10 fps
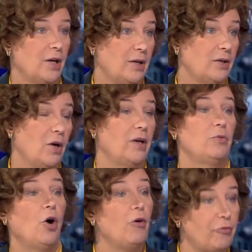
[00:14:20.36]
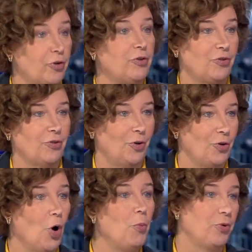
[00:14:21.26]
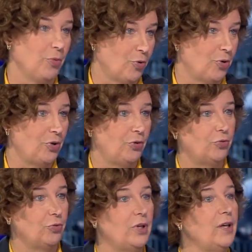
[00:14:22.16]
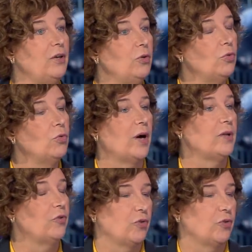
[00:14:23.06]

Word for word: and offered an open border to the EU. And